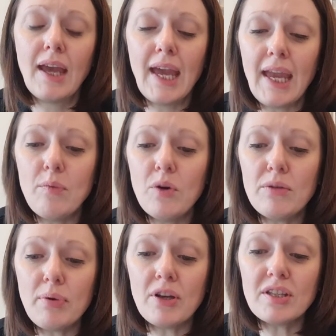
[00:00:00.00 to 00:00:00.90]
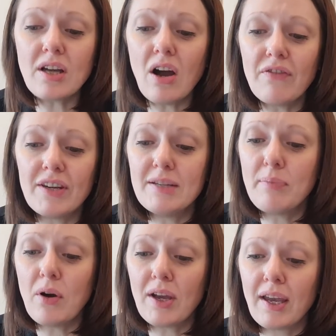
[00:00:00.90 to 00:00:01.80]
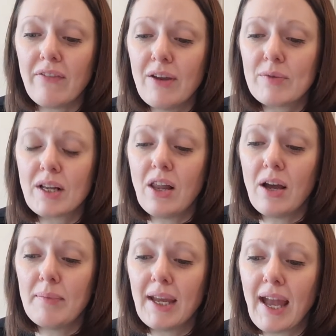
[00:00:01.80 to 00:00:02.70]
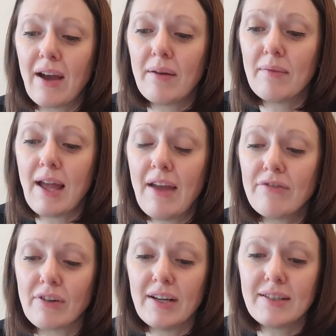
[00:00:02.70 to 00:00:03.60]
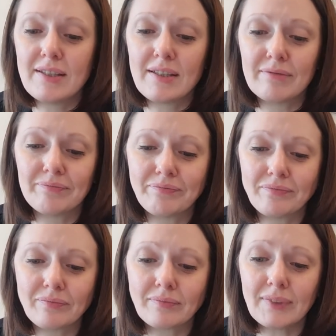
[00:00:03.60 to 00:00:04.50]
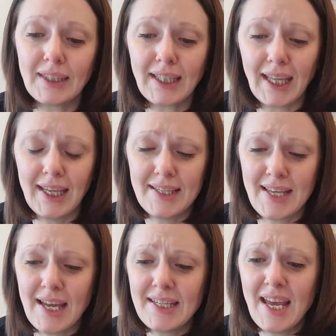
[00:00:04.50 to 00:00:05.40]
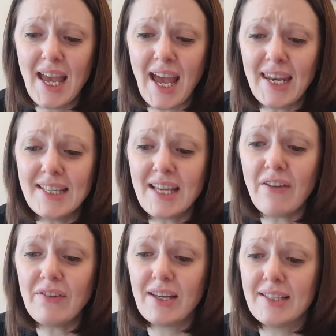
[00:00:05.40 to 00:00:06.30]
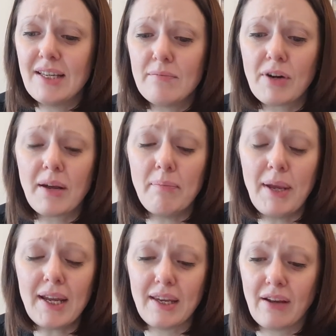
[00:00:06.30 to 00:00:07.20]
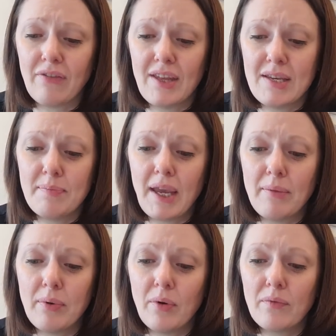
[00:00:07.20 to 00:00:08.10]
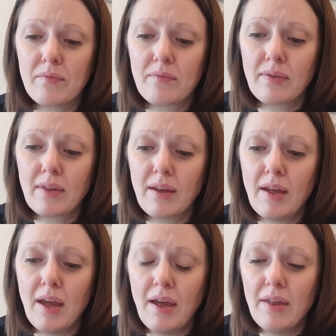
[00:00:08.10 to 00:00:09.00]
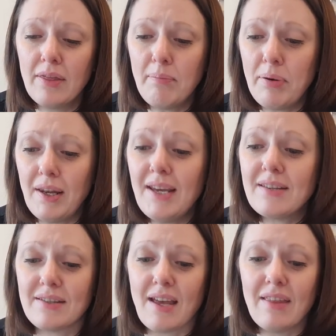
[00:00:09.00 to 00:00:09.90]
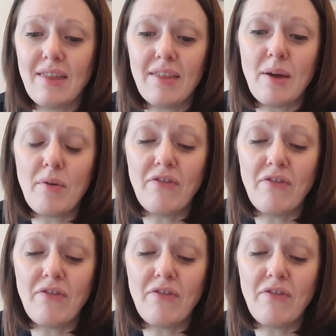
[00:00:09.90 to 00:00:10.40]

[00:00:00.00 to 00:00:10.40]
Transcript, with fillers: He wouldn't put a scarf in his pocket if he was climbing at Everest, he said, and he definitely didn't bring a picnic for these people. The police said that there were